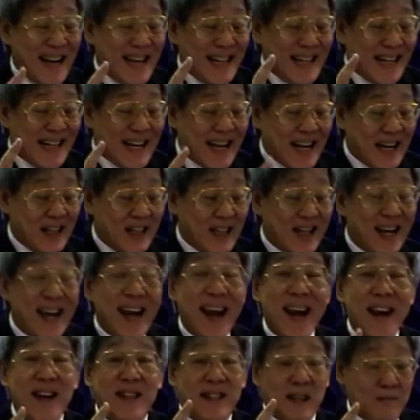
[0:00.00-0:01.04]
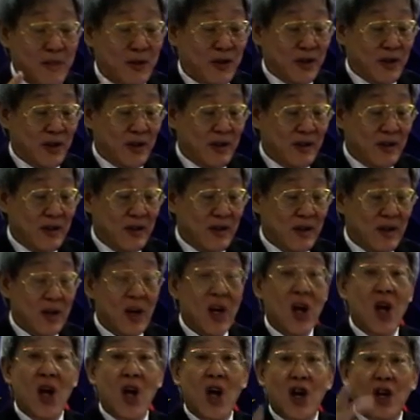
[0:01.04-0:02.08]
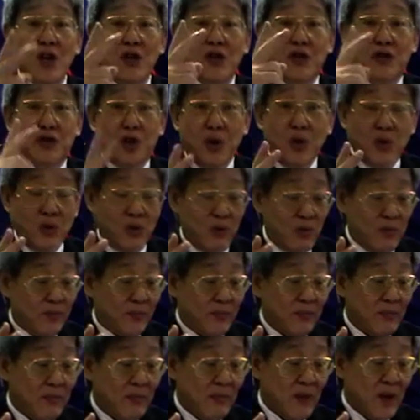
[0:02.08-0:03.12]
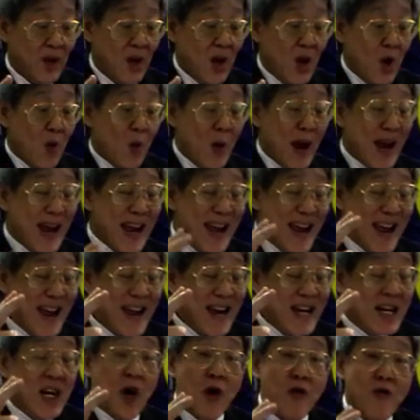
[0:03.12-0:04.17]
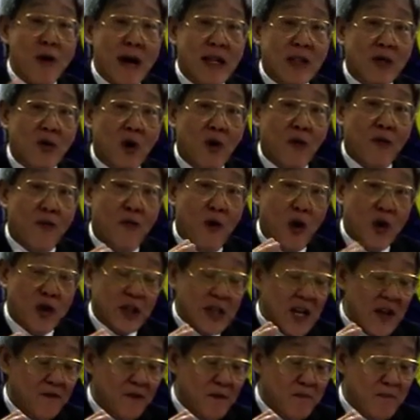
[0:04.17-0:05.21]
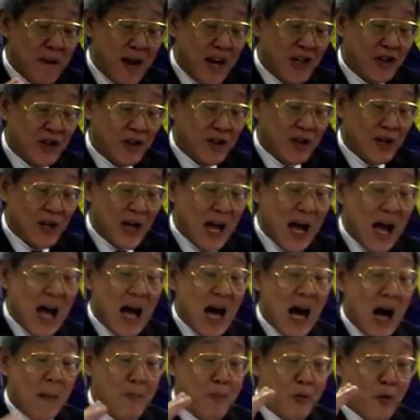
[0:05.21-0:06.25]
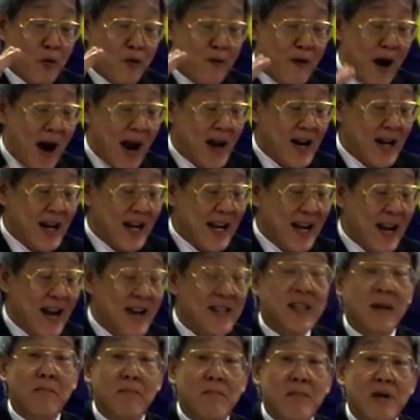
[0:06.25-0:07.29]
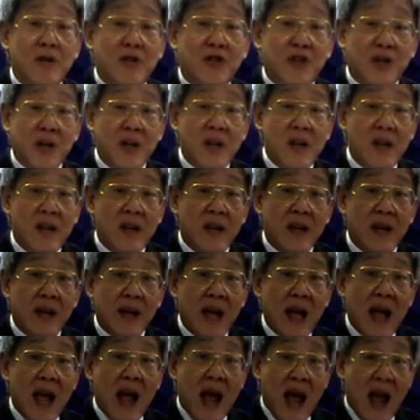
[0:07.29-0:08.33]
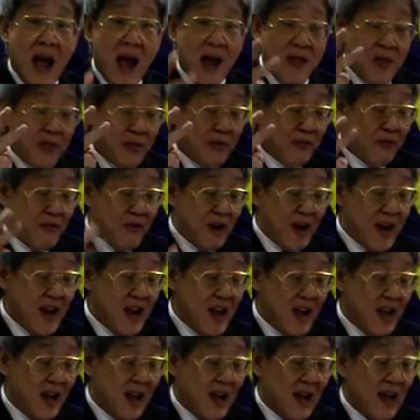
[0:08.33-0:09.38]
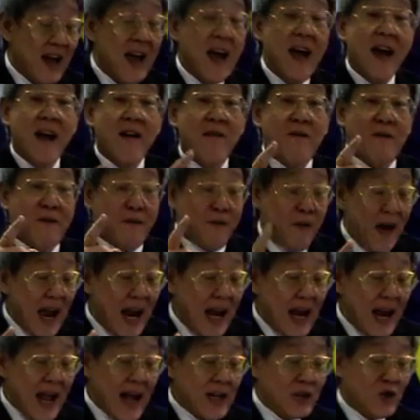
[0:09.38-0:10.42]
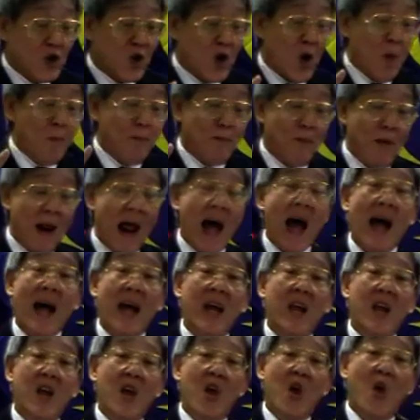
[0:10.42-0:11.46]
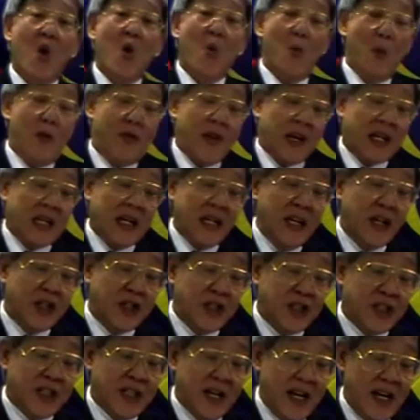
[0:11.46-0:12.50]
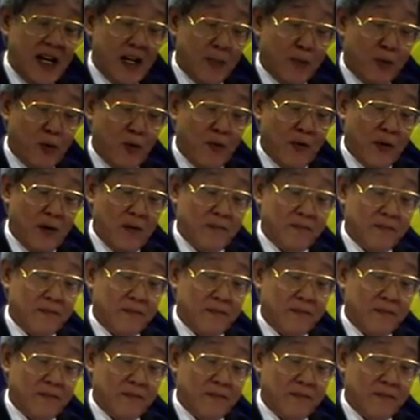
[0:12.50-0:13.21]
indicated in the submission. 2. When incorrect or false information are provided in the submission. And 3. Failure to comply with the conditions in the approval.